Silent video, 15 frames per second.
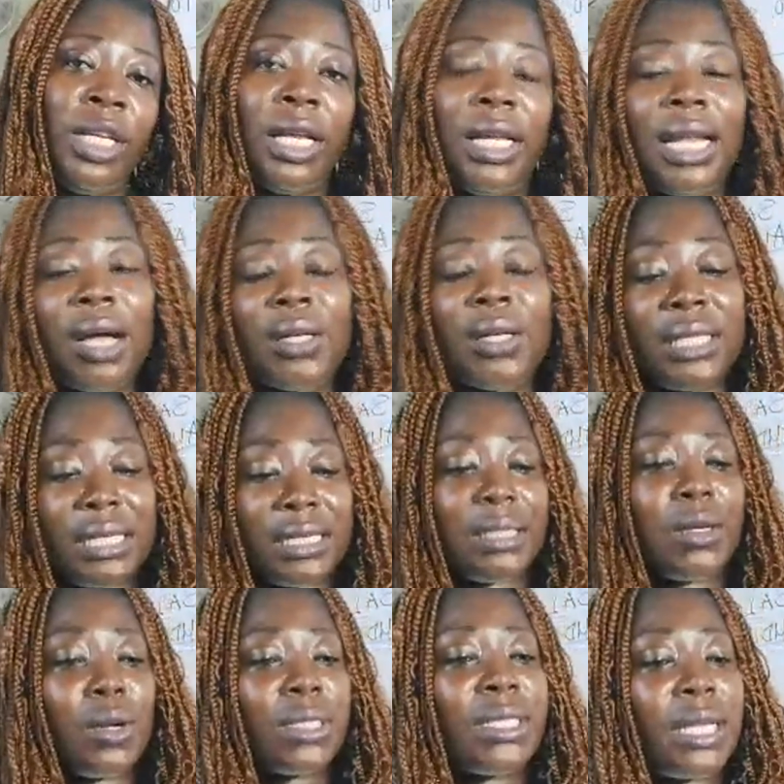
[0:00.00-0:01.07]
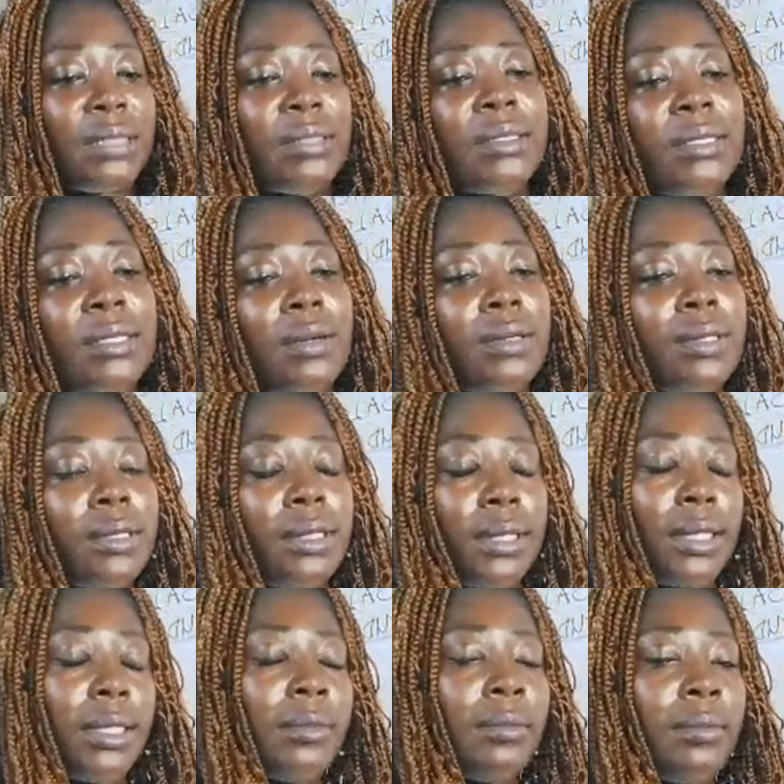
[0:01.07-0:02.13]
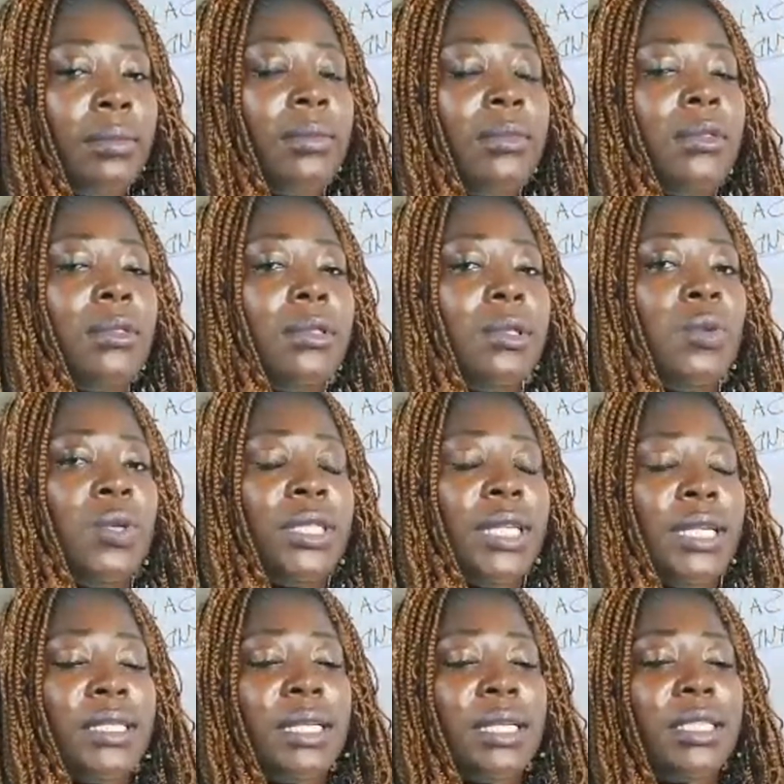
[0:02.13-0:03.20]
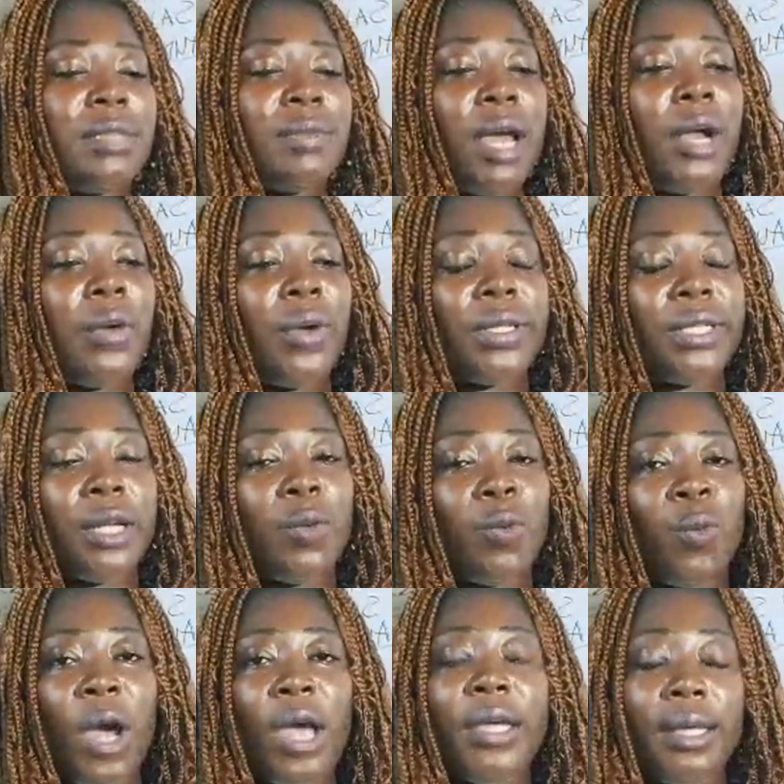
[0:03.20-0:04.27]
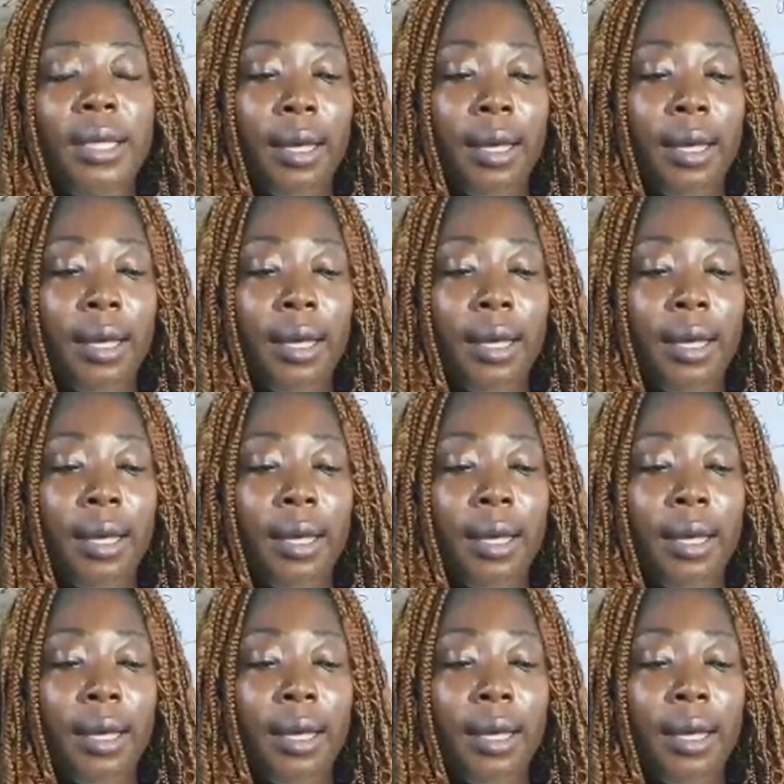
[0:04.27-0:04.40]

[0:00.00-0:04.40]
Now, this content to sales system was a system I created 1 year